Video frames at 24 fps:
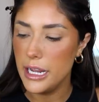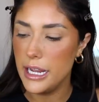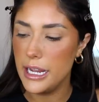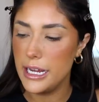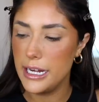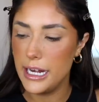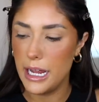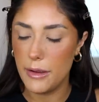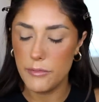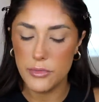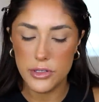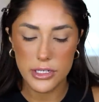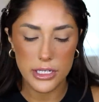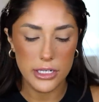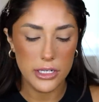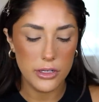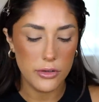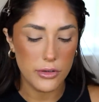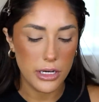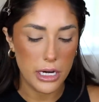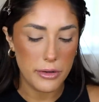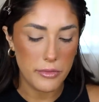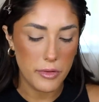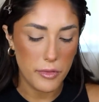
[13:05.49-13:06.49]
and I'm just gonna
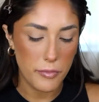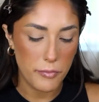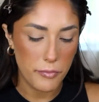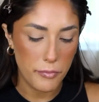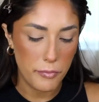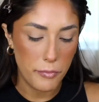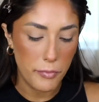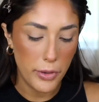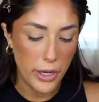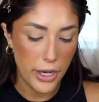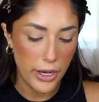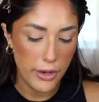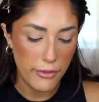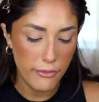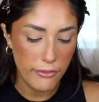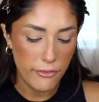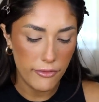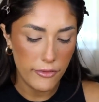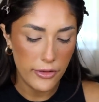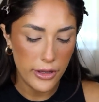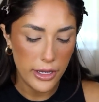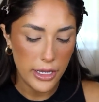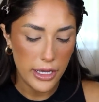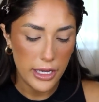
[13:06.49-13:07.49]
grab a
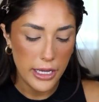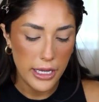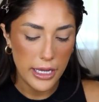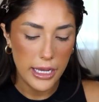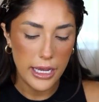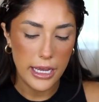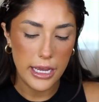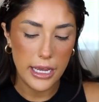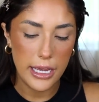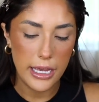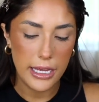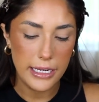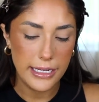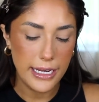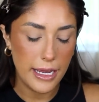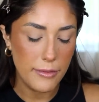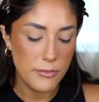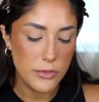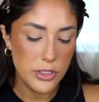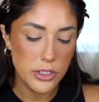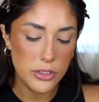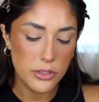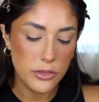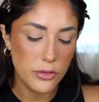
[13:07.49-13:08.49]
puff and
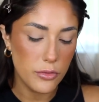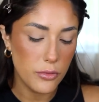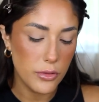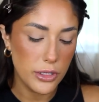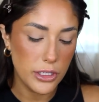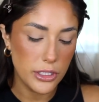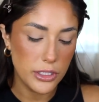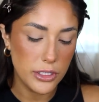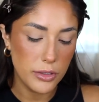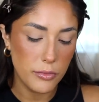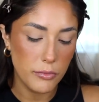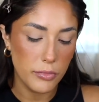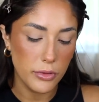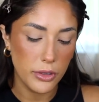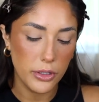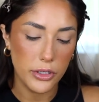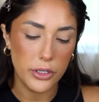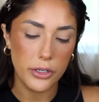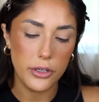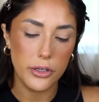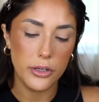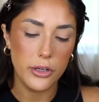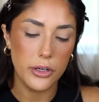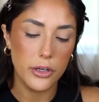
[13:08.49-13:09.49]
I'm just going to
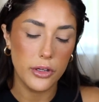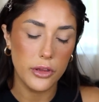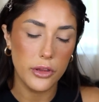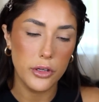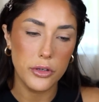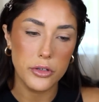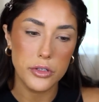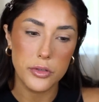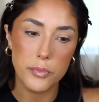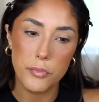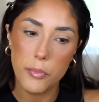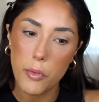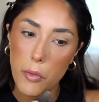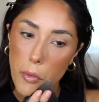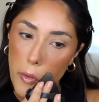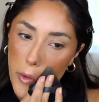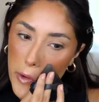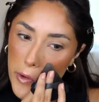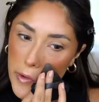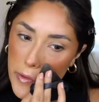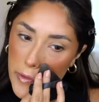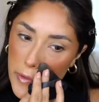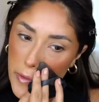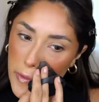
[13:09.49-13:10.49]
blur those
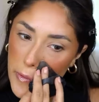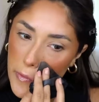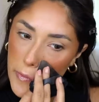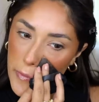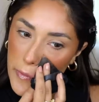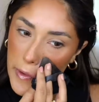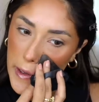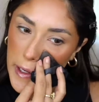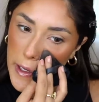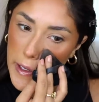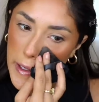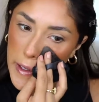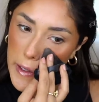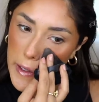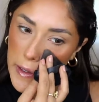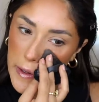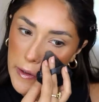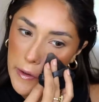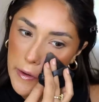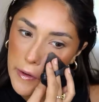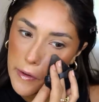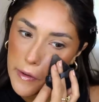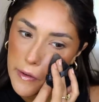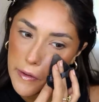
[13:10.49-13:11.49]
pores right
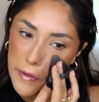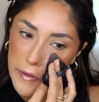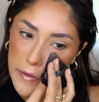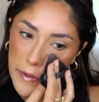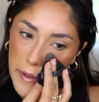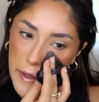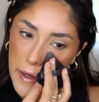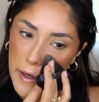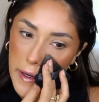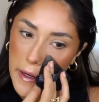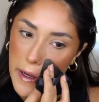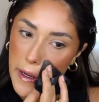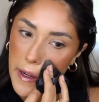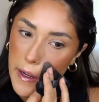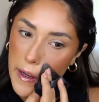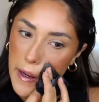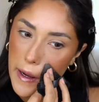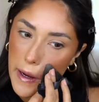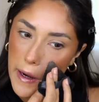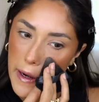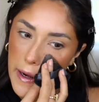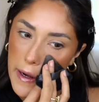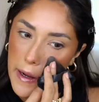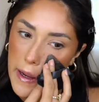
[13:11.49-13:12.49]
here because like
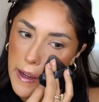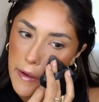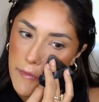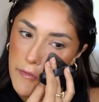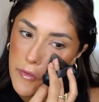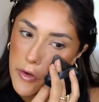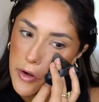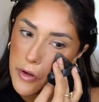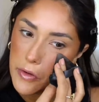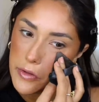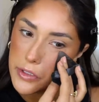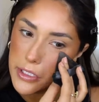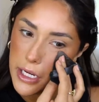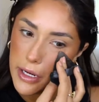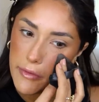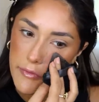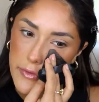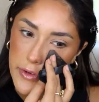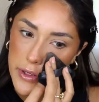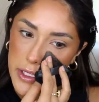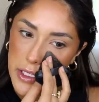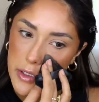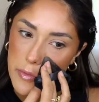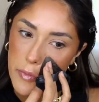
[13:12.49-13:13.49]
I have no time
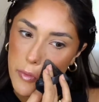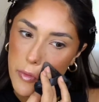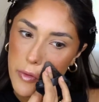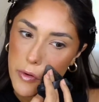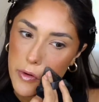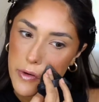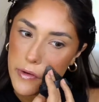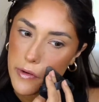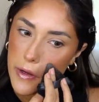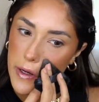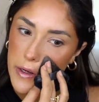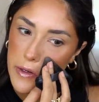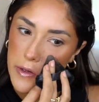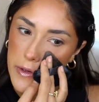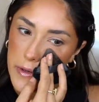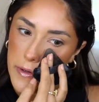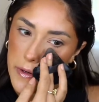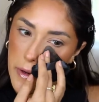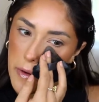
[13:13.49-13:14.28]
for these pores I just